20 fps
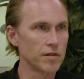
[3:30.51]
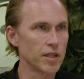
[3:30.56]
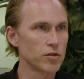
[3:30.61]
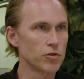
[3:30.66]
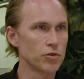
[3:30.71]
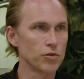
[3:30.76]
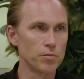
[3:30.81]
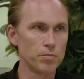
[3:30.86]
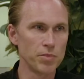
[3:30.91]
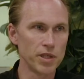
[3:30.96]
that
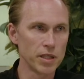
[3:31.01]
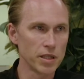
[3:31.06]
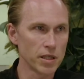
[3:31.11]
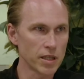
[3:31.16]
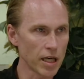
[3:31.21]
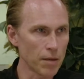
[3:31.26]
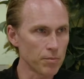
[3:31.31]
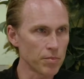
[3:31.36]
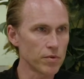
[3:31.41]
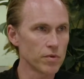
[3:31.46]
should be
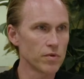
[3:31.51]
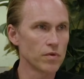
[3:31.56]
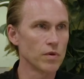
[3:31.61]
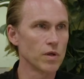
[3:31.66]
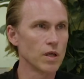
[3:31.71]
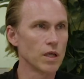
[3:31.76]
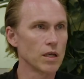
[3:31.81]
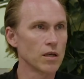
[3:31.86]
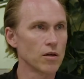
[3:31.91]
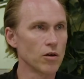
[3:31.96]
kept
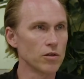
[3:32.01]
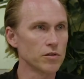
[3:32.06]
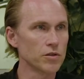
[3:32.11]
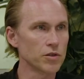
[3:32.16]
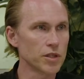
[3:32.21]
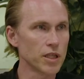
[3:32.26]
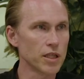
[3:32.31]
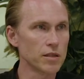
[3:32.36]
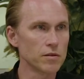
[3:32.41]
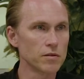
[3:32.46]

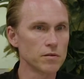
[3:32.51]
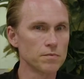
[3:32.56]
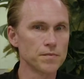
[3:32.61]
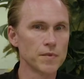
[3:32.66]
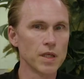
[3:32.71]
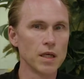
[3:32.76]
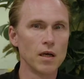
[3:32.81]
constant.